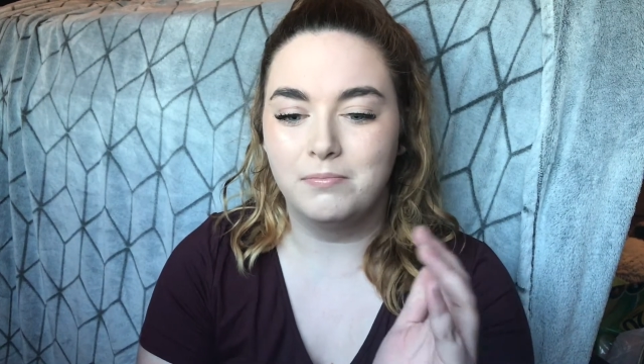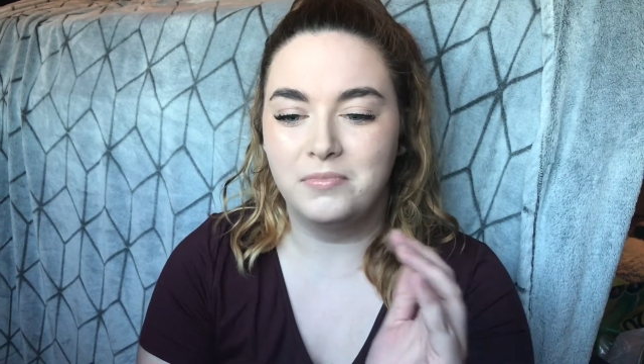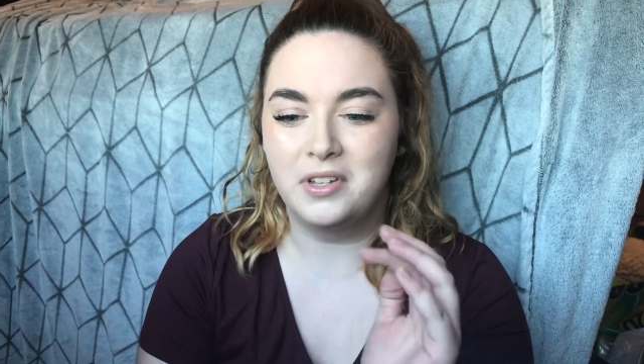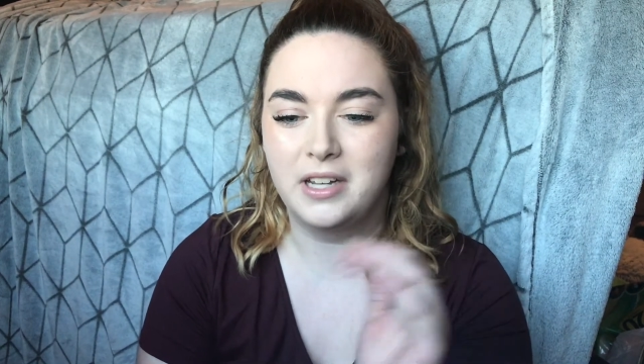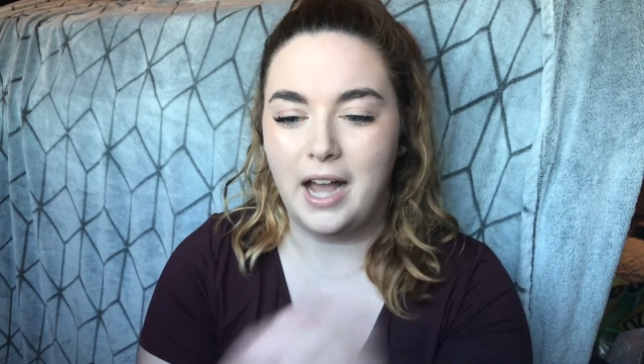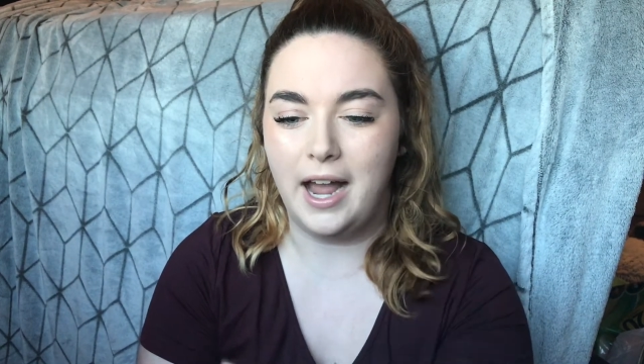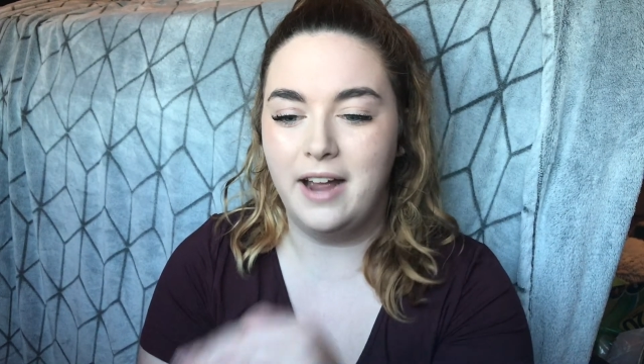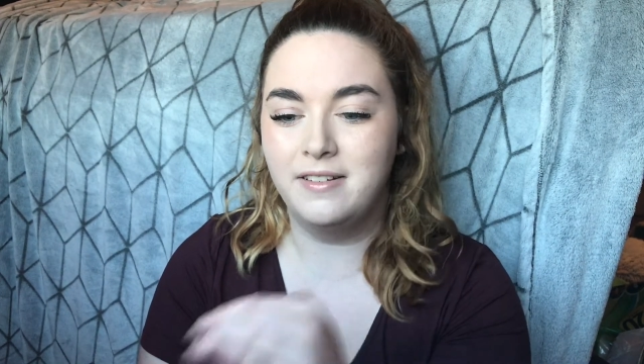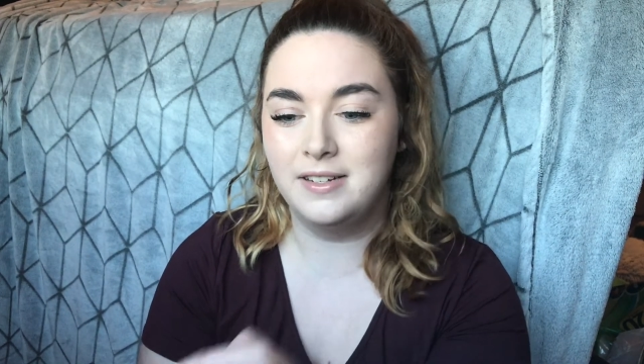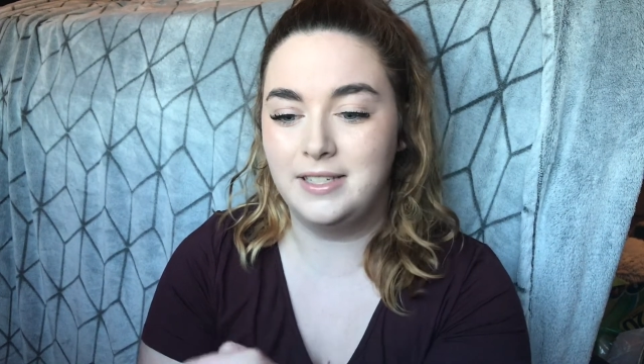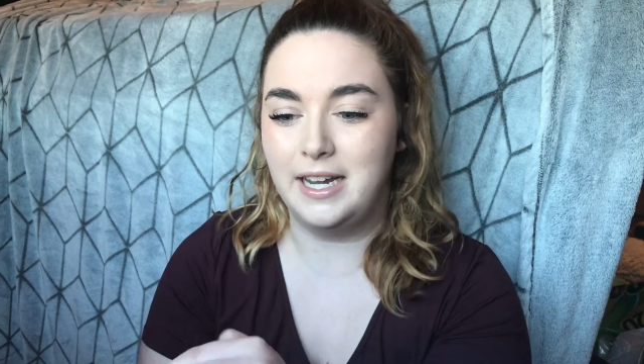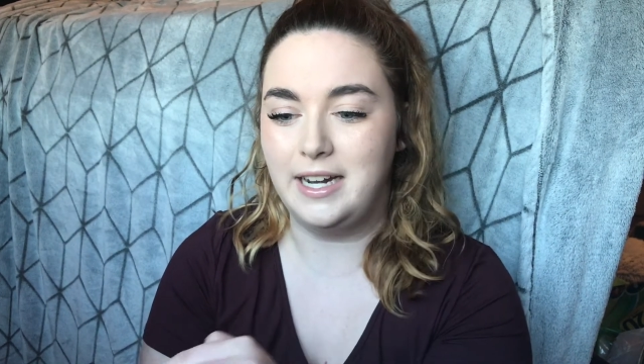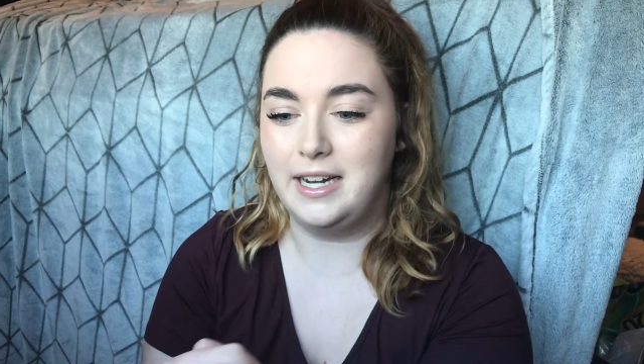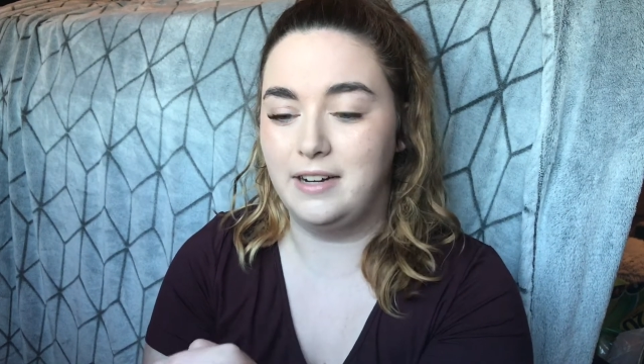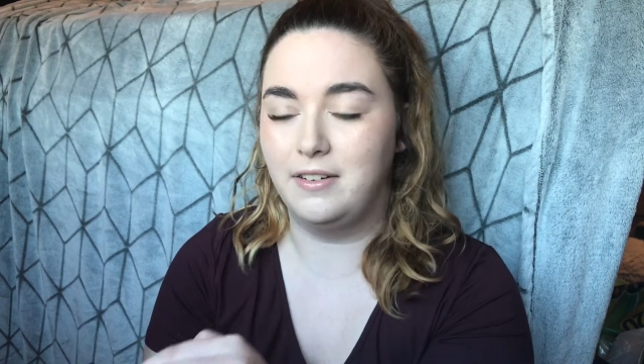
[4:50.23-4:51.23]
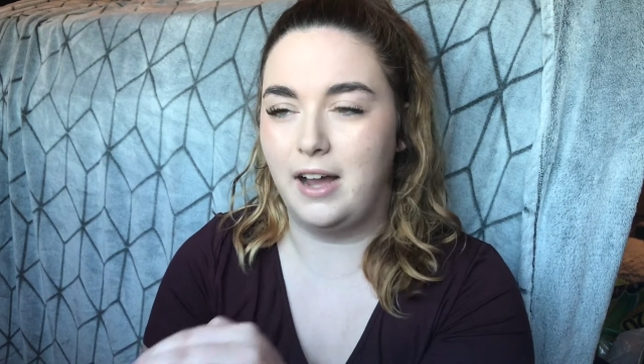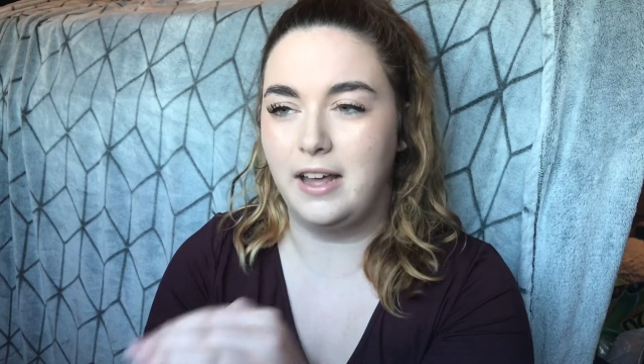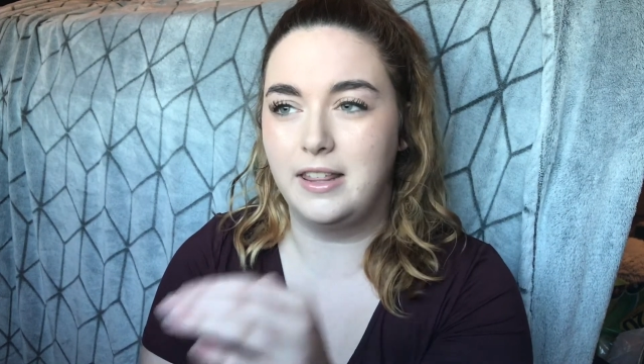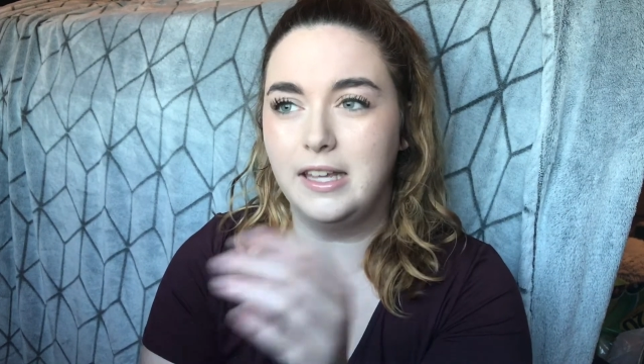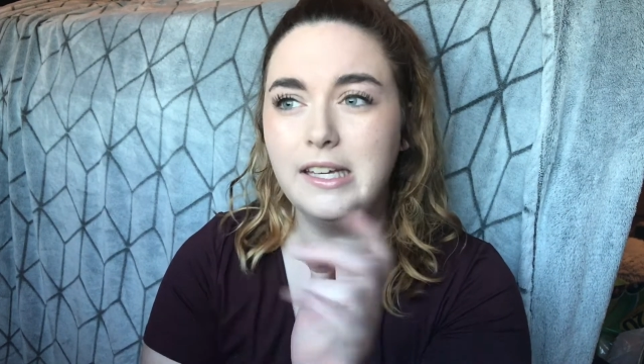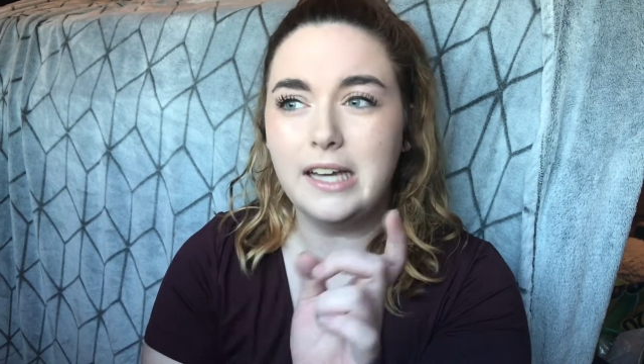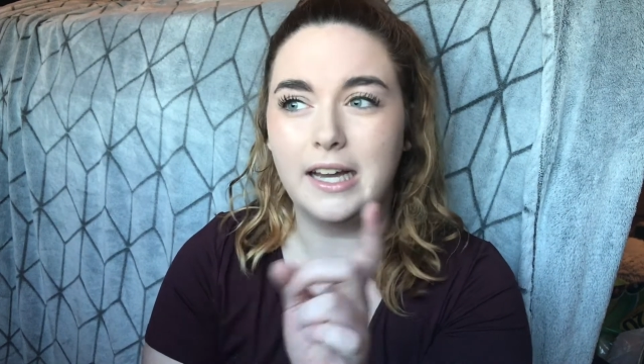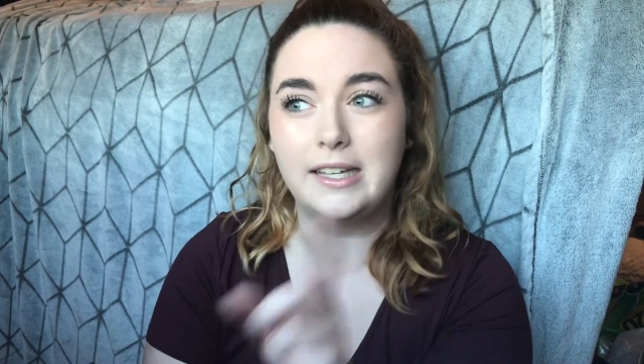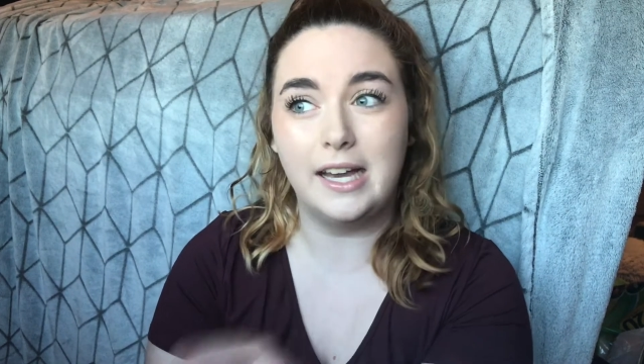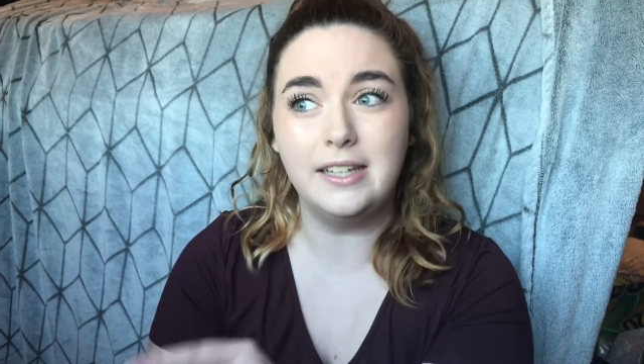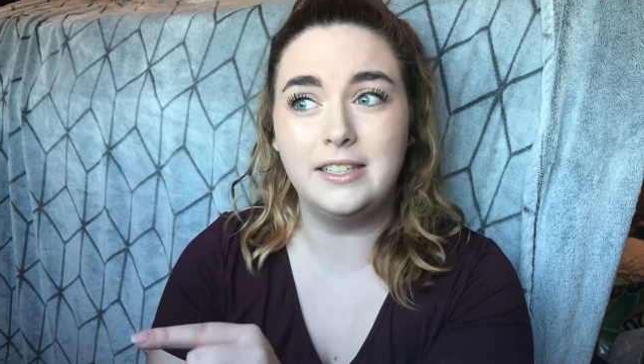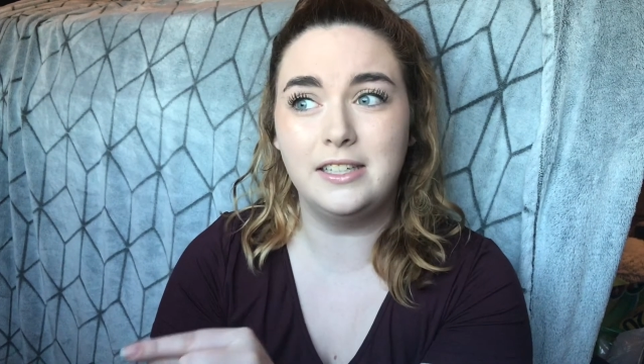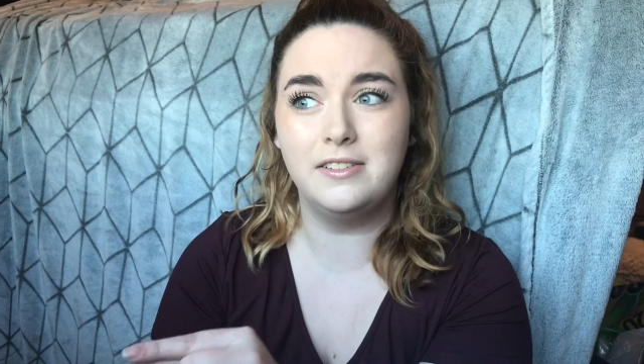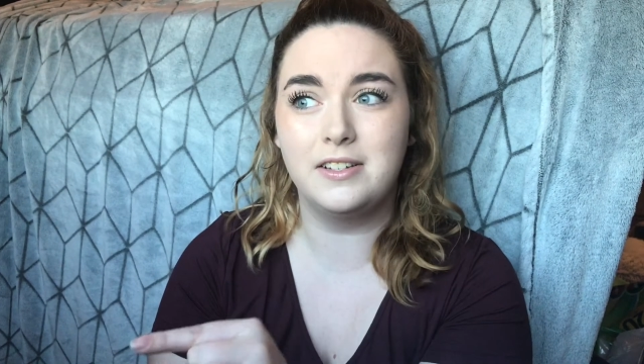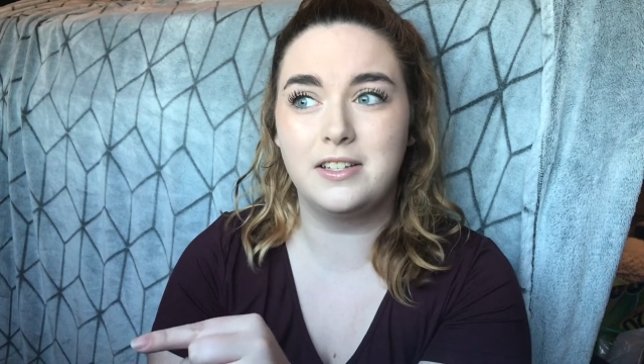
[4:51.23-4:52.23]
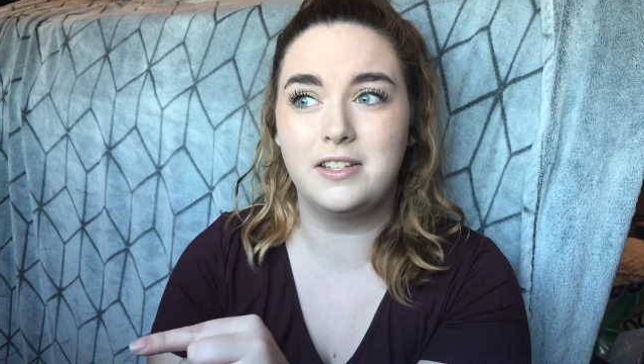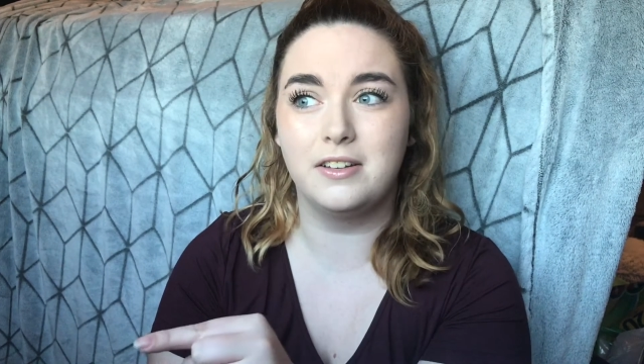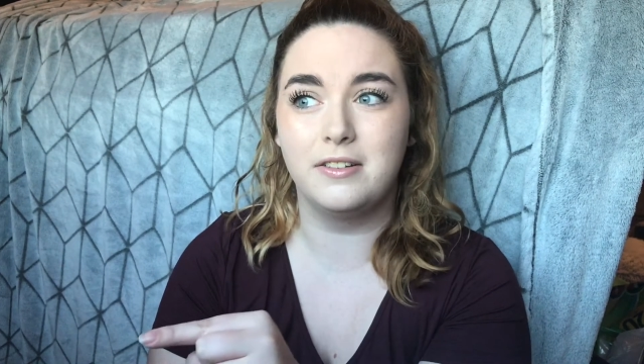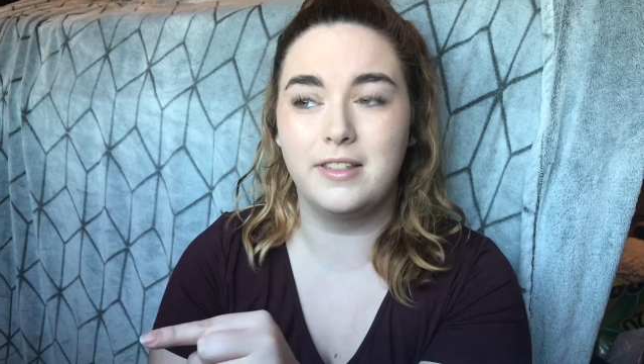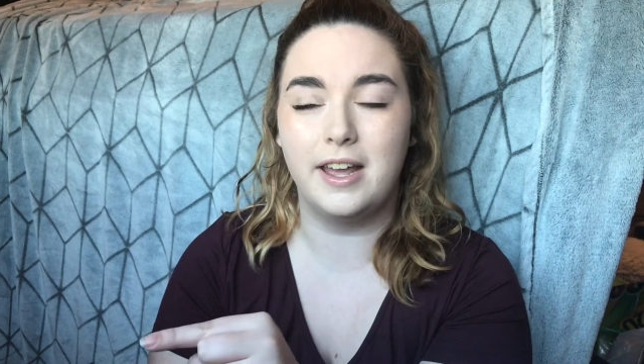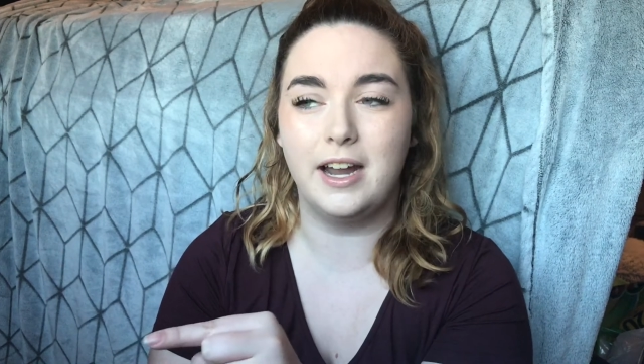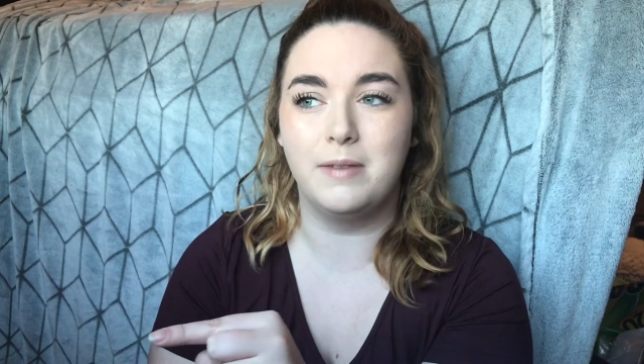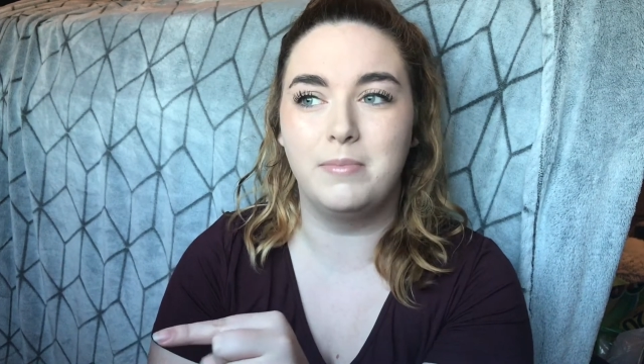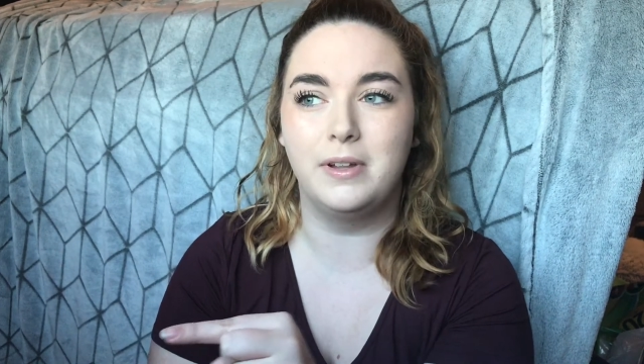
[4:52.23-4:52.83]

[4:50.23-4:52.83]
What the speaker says: the guy I was dating, I guess he was still there,